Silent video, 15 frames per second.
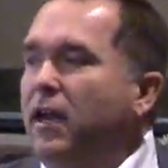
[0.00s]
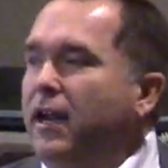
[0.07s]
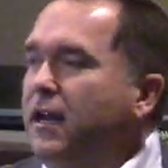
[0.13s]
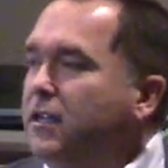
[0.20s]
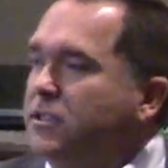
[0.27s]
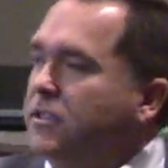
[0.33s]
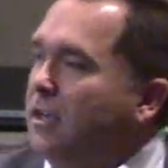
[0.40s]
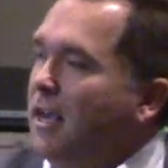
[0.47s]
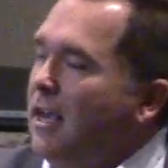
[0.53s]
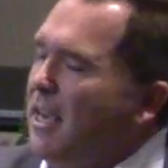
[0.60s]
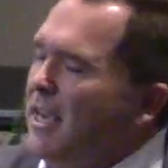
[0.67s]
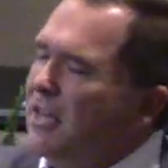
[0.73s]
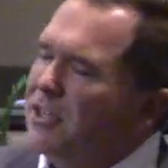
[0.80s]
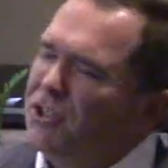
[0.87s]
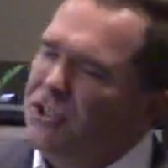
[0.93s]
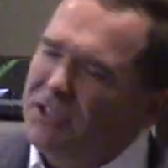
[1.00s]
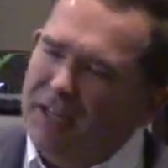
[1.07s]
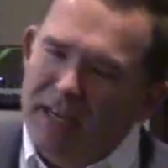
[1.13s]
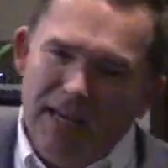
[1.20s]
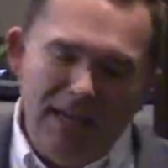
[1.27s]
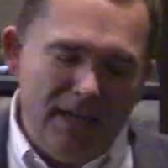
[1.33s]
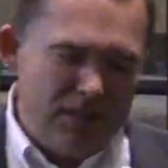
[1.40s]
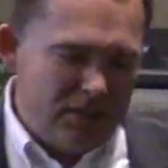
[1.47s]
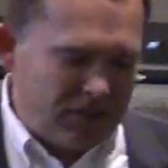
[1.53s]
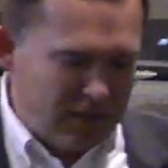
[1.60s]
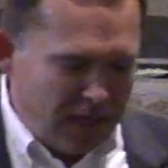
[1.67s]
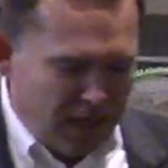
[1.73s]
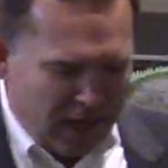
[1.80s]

and it stinks,